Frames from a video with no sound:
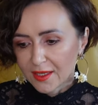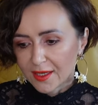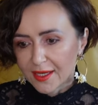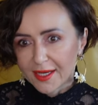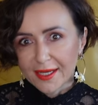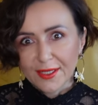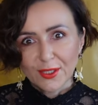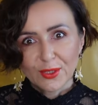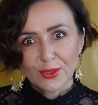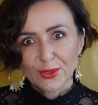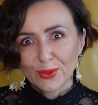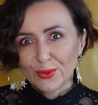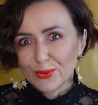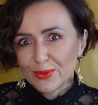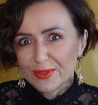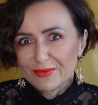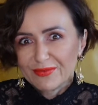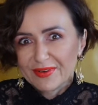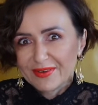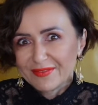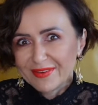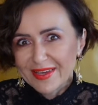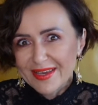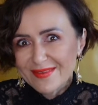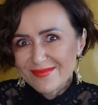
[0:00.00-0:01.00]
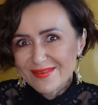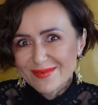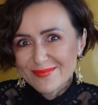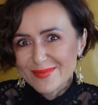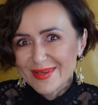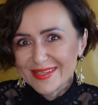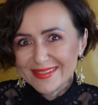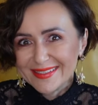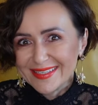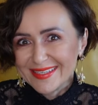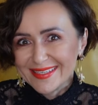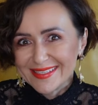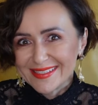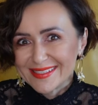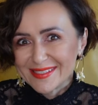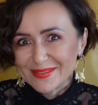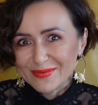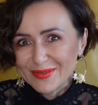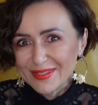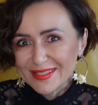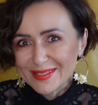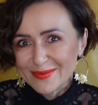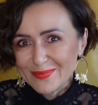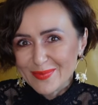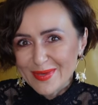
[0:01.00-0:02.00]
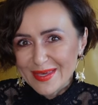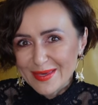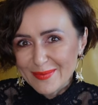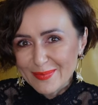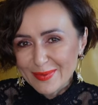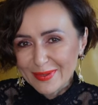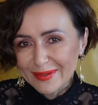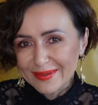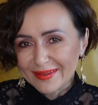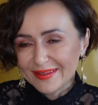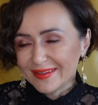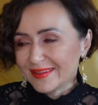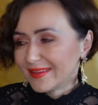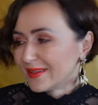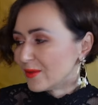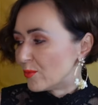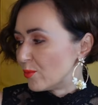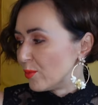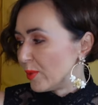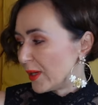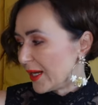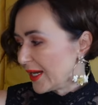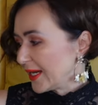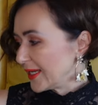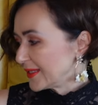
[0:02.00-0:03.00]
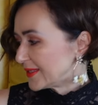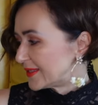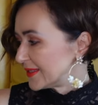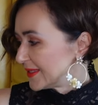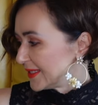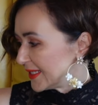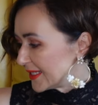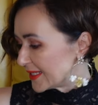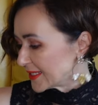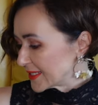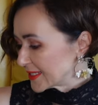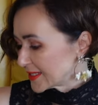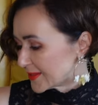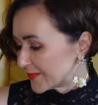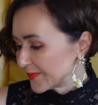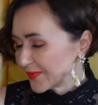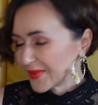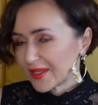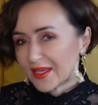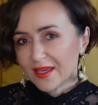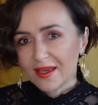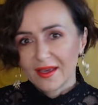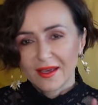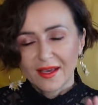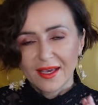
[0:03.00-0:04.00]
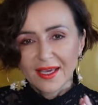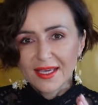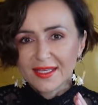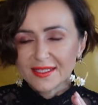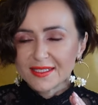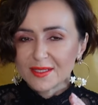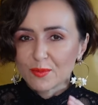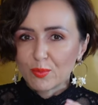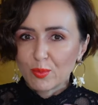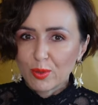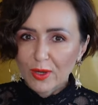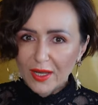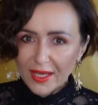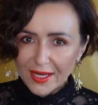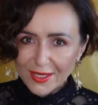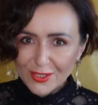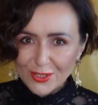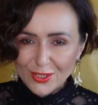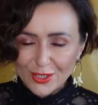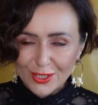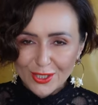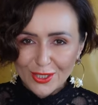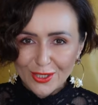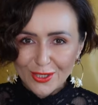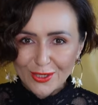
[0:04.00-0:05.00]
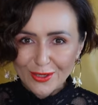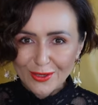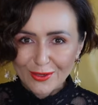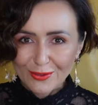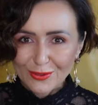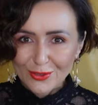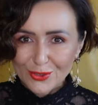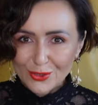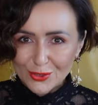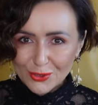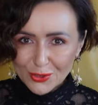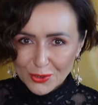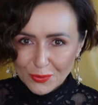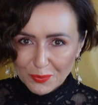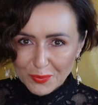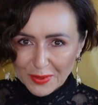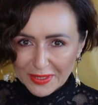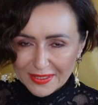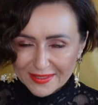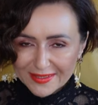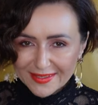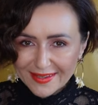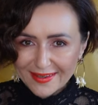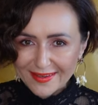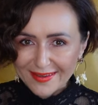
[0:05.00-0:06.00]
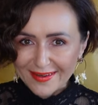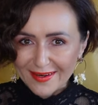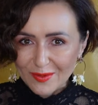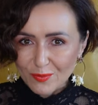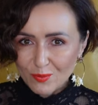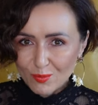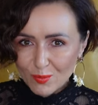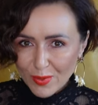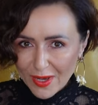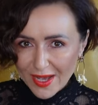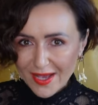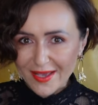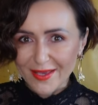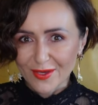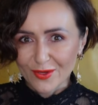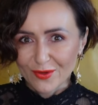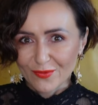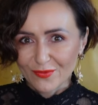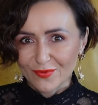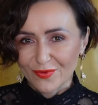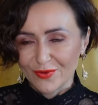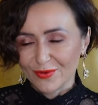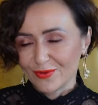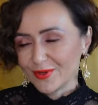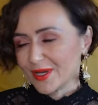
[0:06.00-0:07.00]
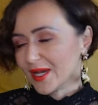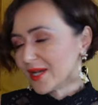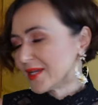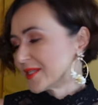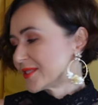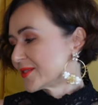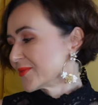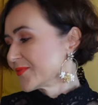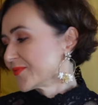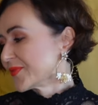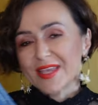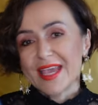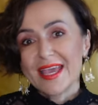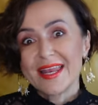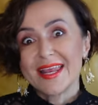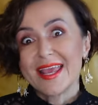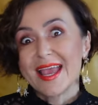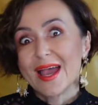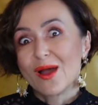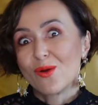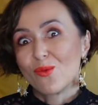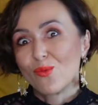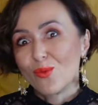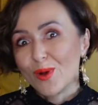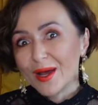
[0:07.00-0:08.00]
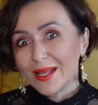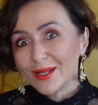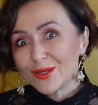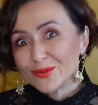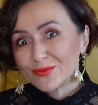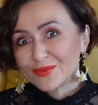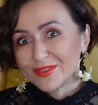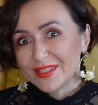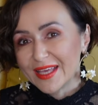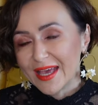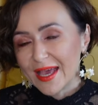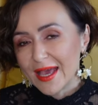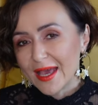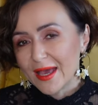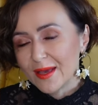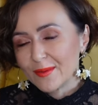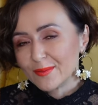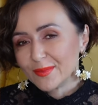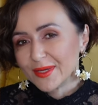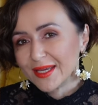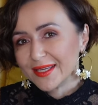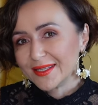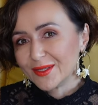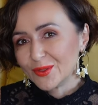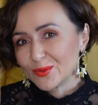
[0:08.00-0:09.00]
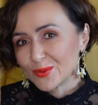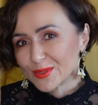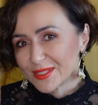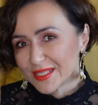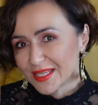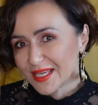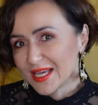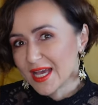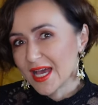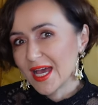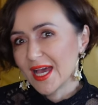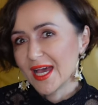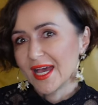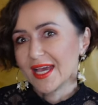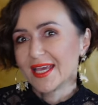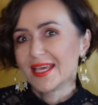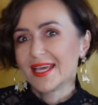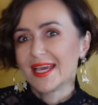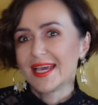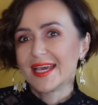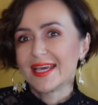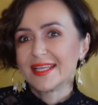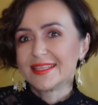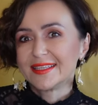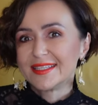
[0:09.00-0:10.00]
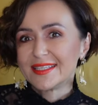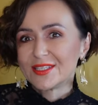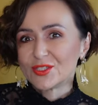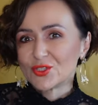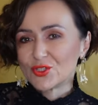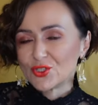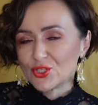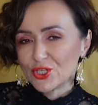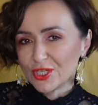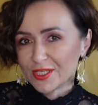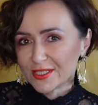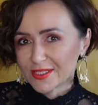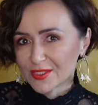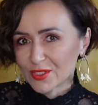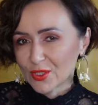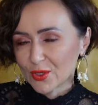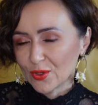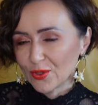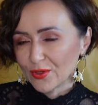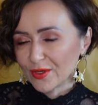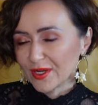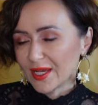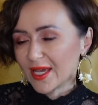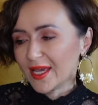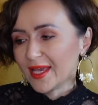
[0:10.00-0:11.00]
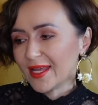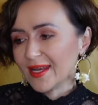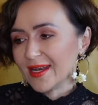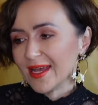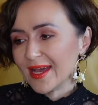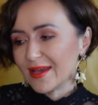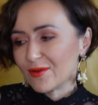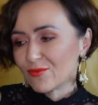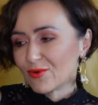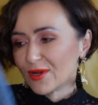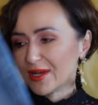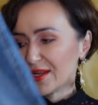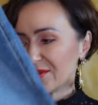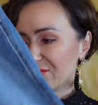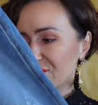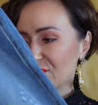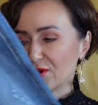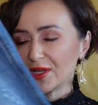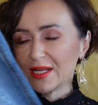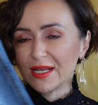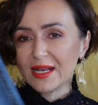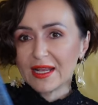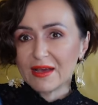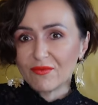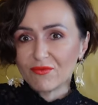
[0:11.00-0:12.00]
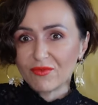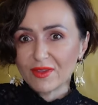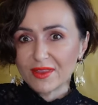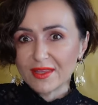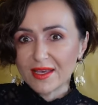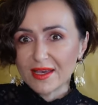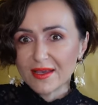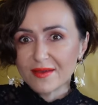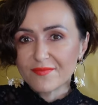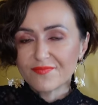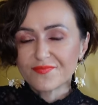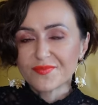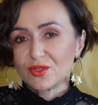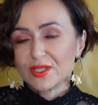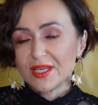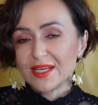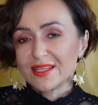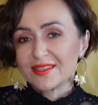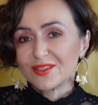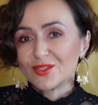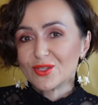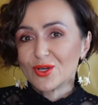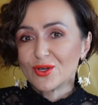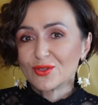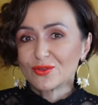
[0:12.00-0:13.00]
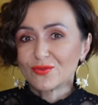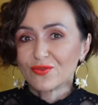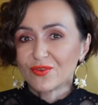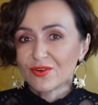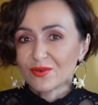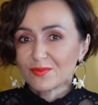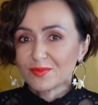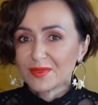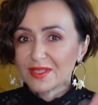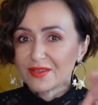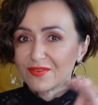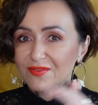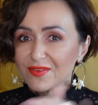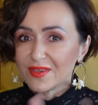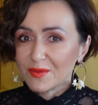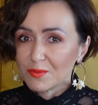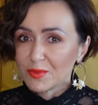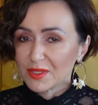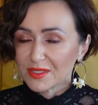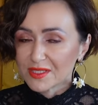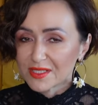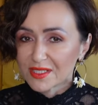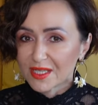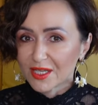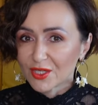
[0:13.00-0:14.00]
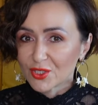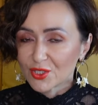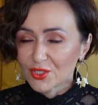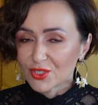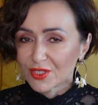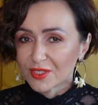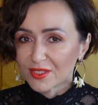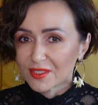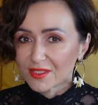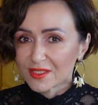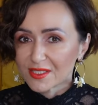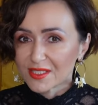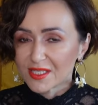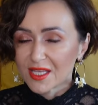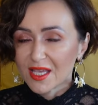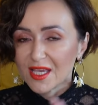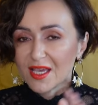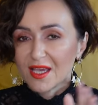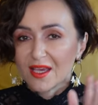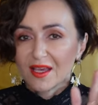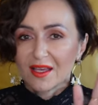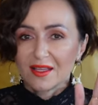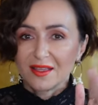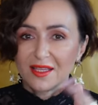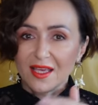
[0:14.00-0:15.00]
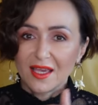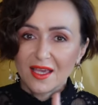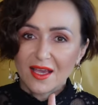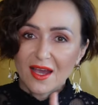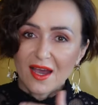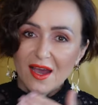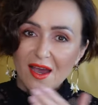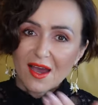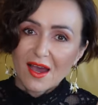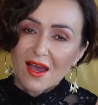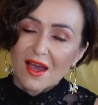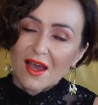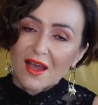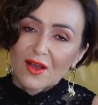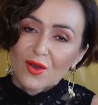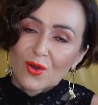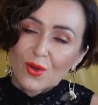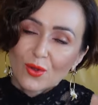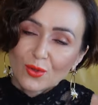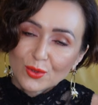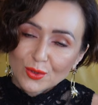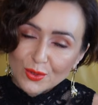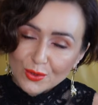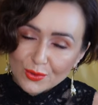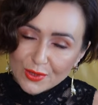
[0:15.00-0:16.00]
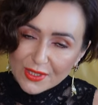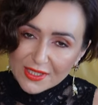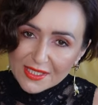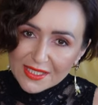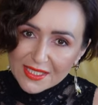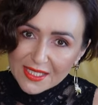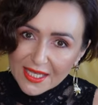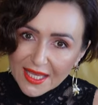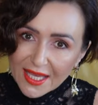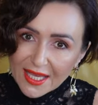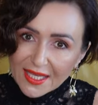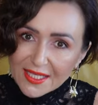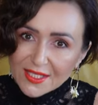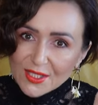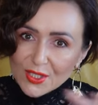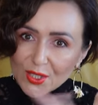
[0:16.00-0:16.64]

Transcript: I don't know if I've ever met any sweeter people, but yes, it's a pleasure shopping there and buying of you guys. Anyhow, one of them, and it was a guy, had these jeans on and I really fall in love with them. But they are not from the female sections. They are called unisex.